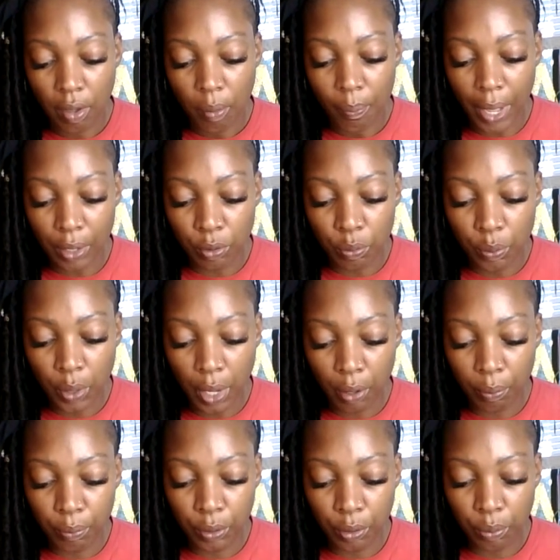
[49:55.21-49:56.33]
Michael will
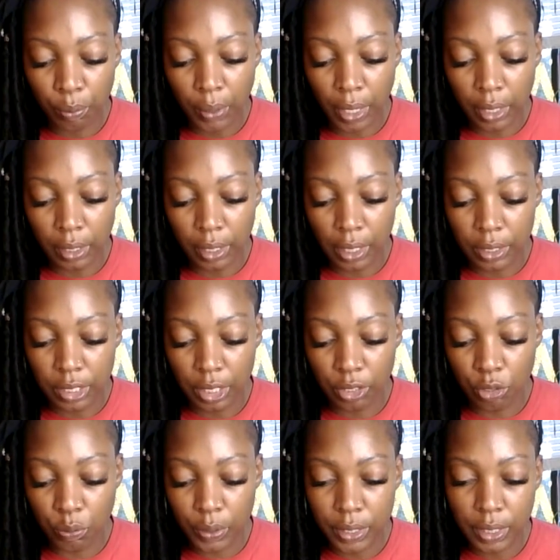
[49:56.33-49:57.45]
help you in
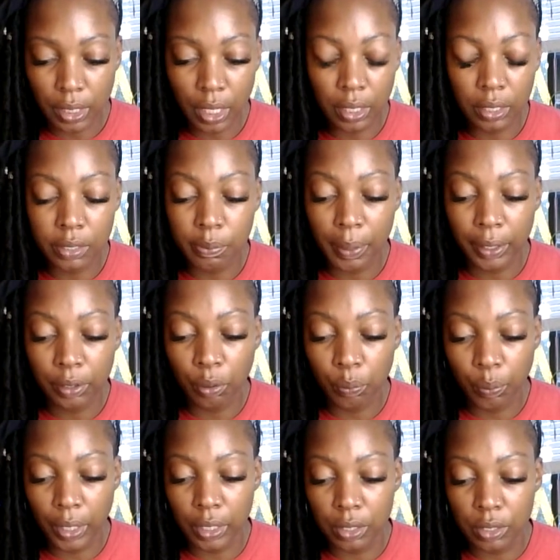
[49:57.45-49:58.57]
ingenious and unexpected
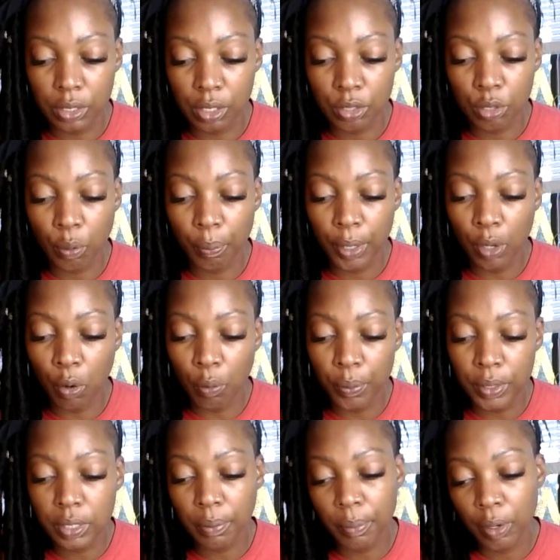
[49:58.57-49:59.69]
ways, so be open
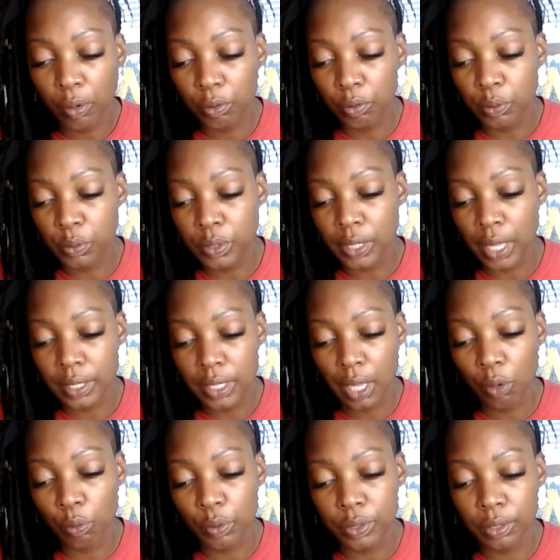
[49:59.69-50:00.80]
to miracles that
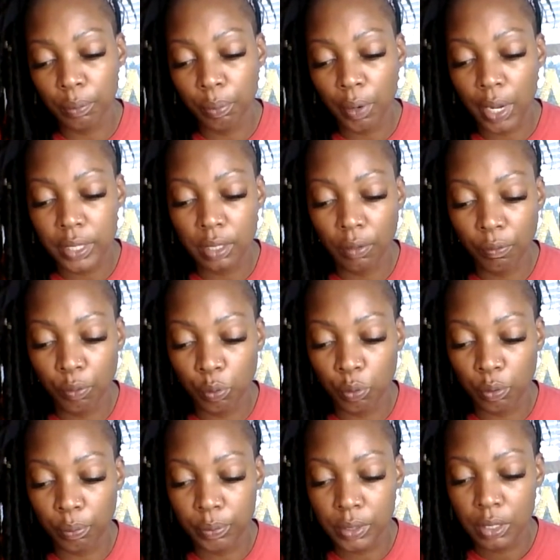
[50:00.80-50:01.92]
take on surprising
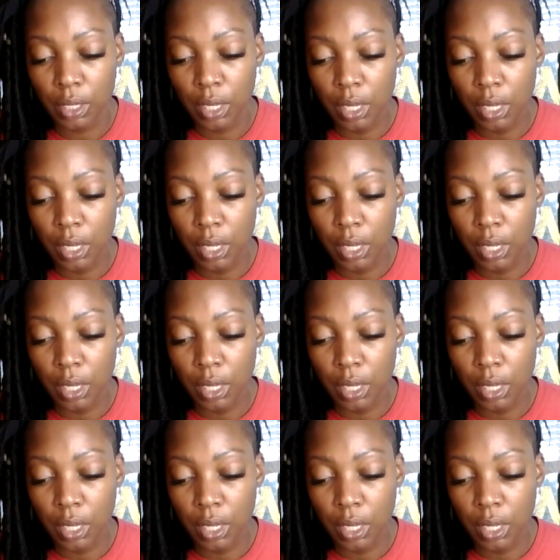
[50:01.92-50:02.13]
forms.